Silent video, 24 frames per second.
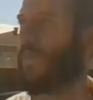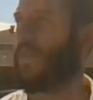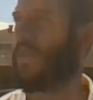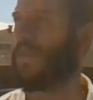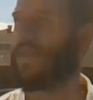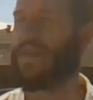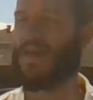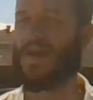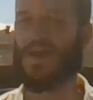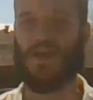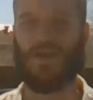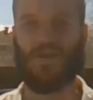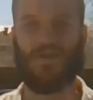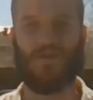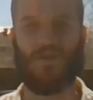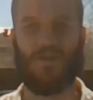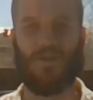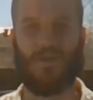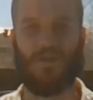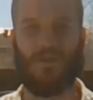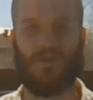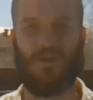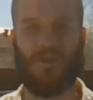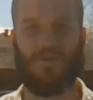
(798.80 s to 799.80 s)
yeah,
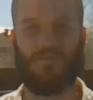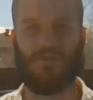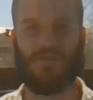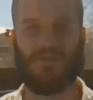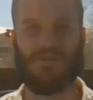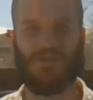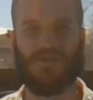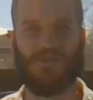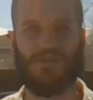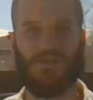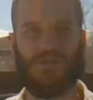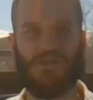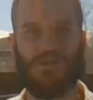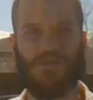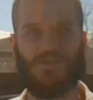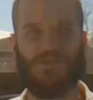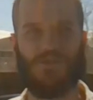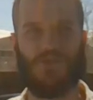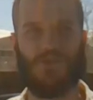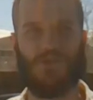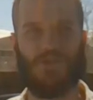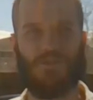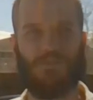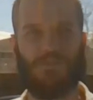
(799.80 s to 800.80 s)
obviously
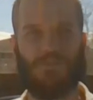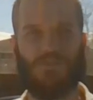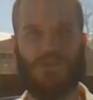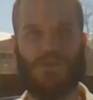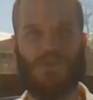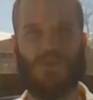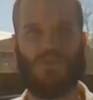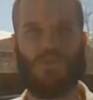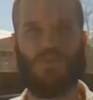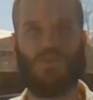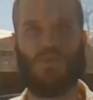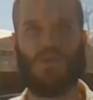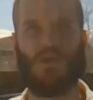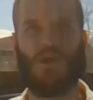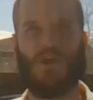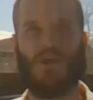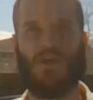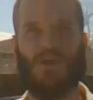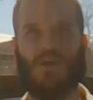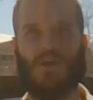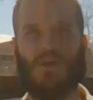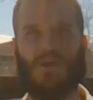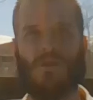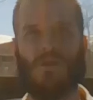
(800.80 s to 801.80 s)
drinking pure
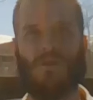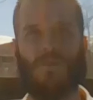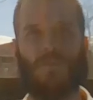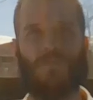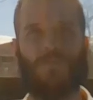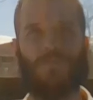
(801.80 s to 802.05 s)
water